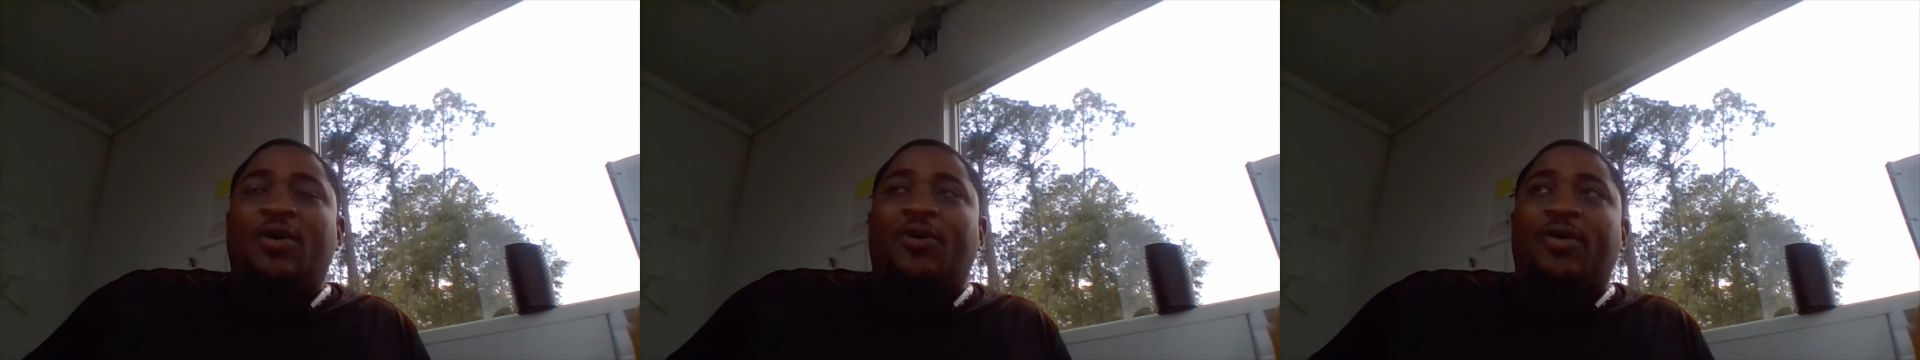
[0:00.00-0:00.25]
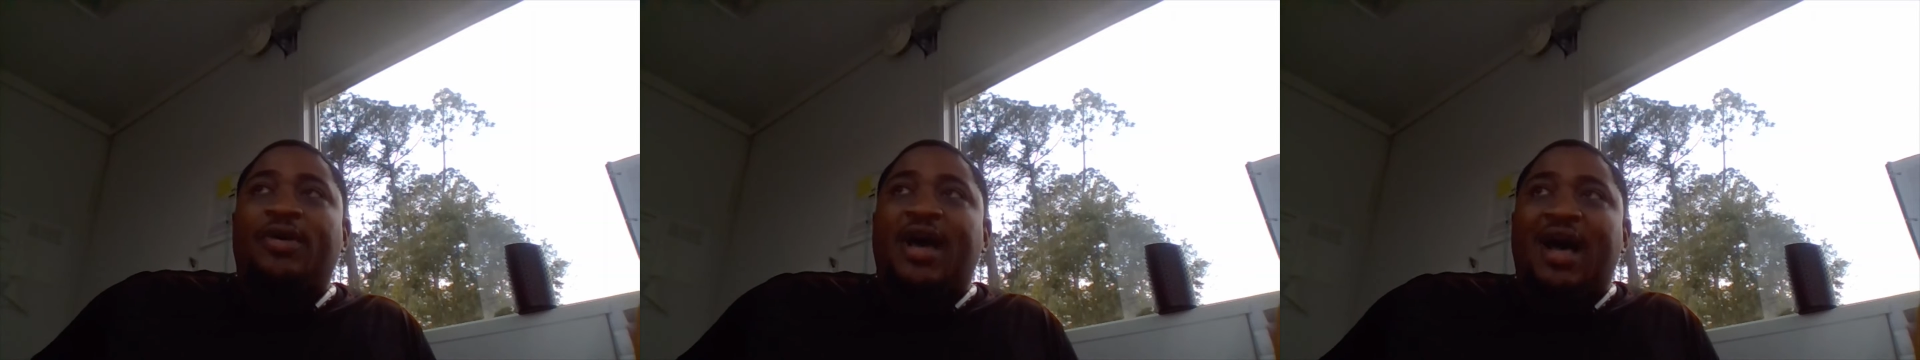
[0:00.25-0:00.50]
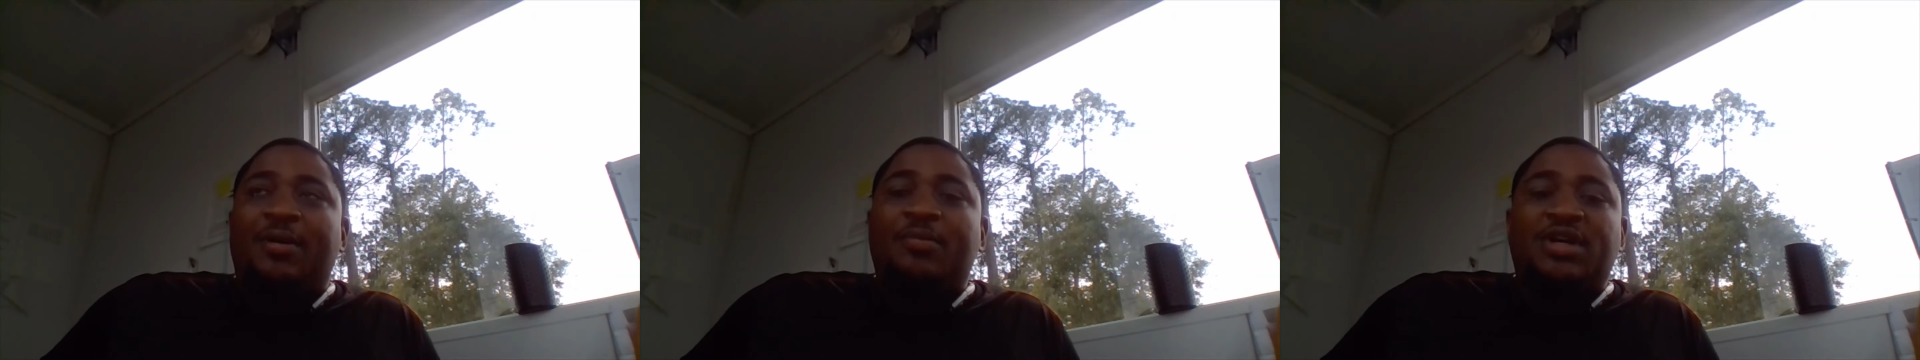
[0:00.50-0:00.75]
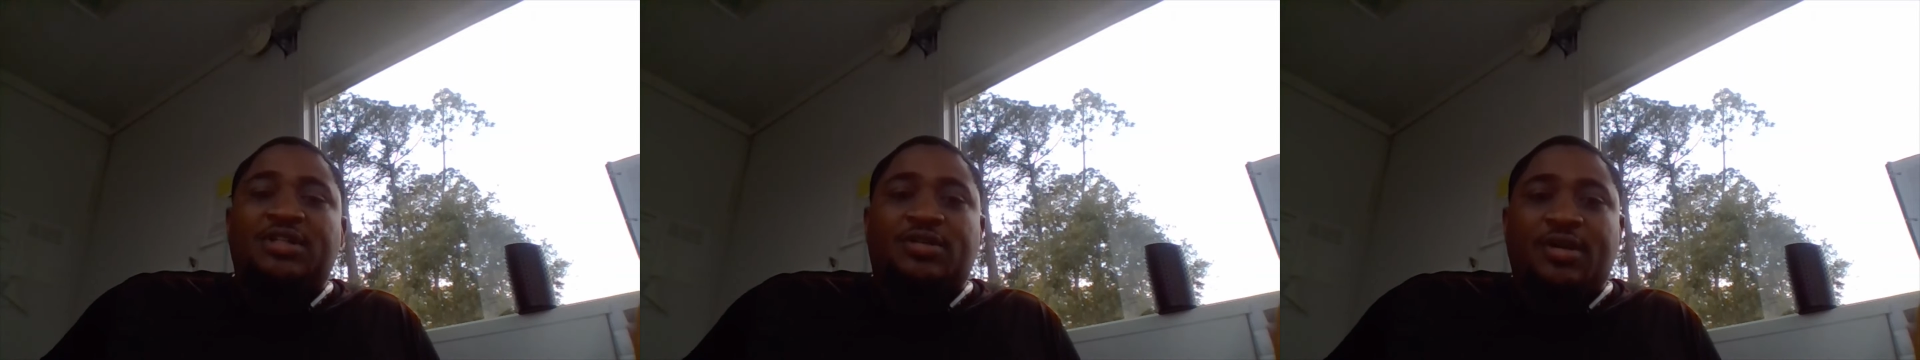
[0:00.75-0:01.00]
on how
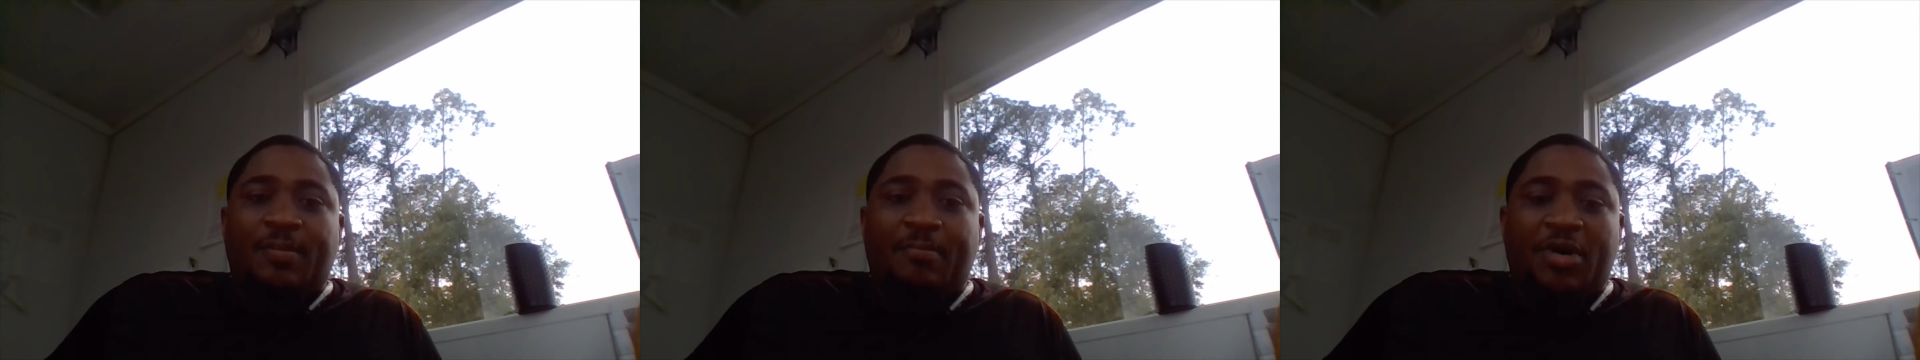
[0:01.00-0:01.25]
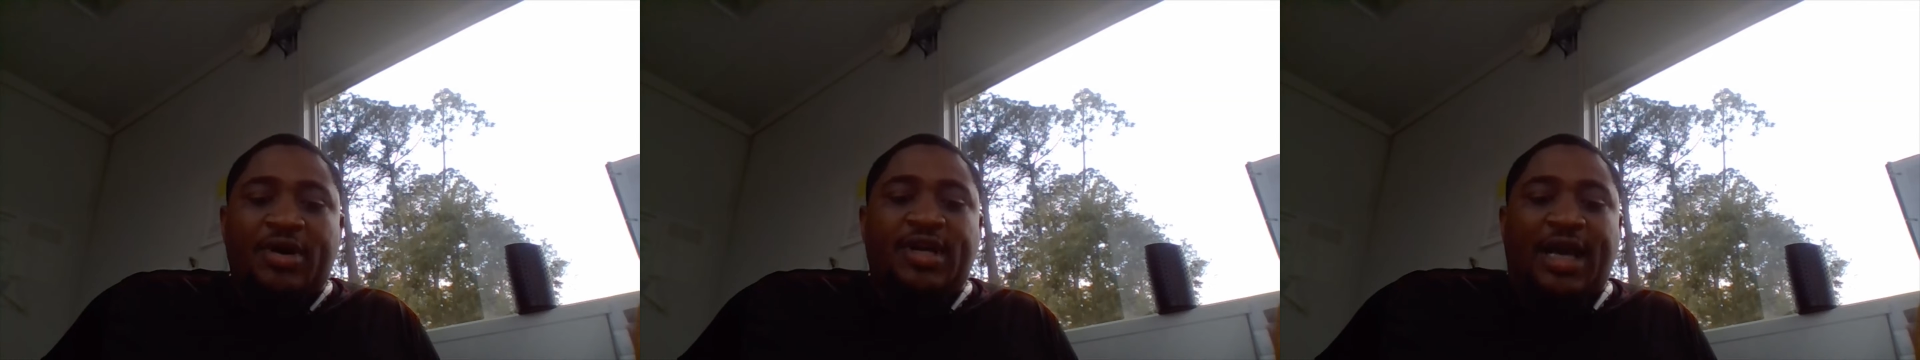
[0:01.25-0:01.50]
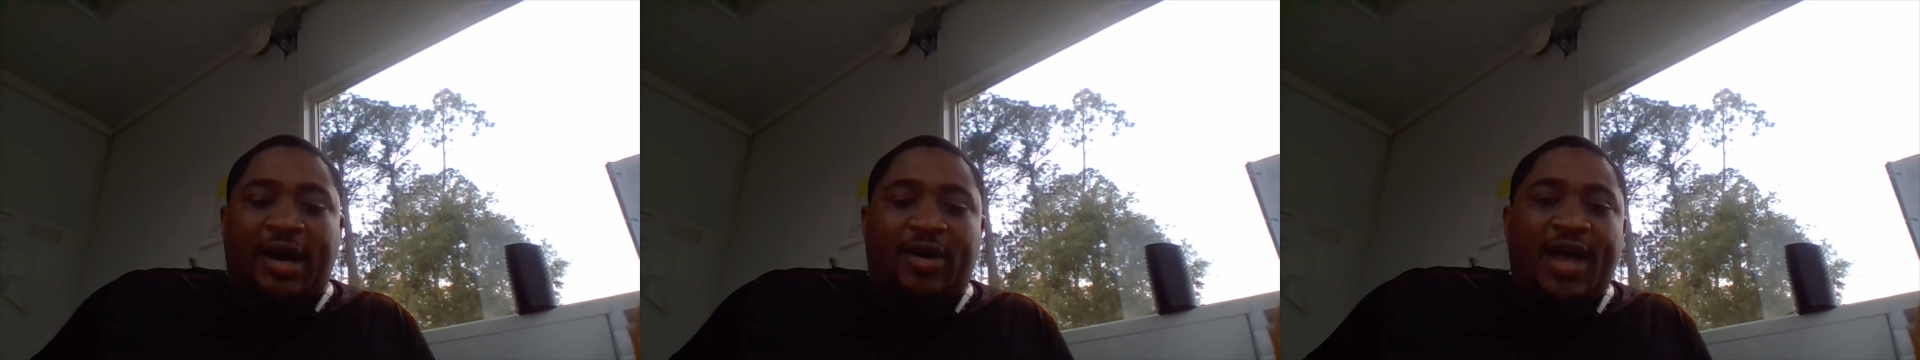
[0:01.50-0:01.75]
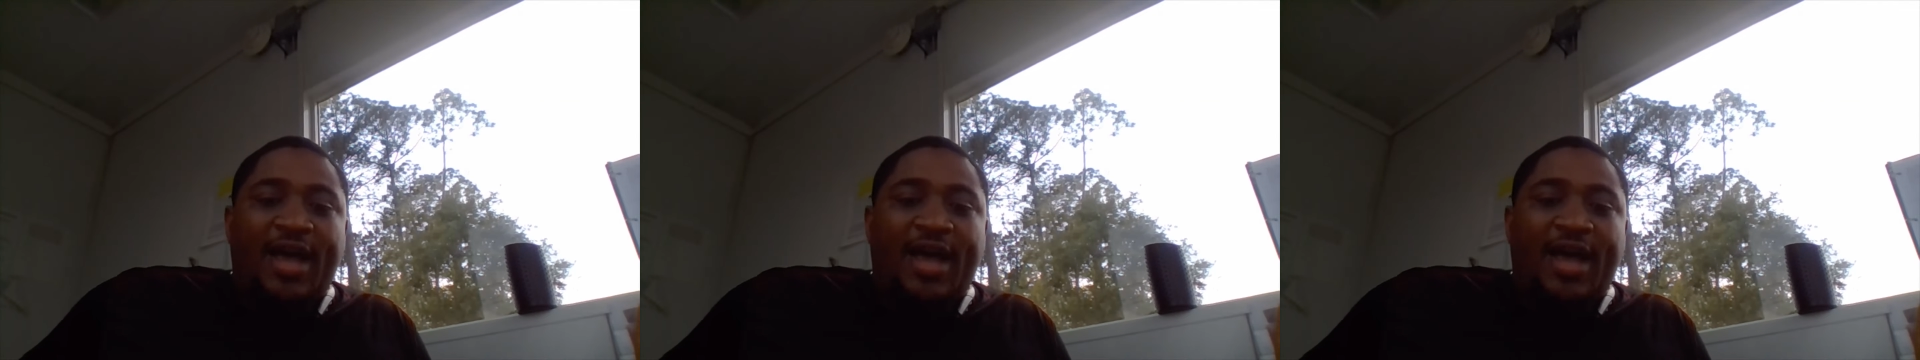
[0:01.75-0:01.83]
much money I'll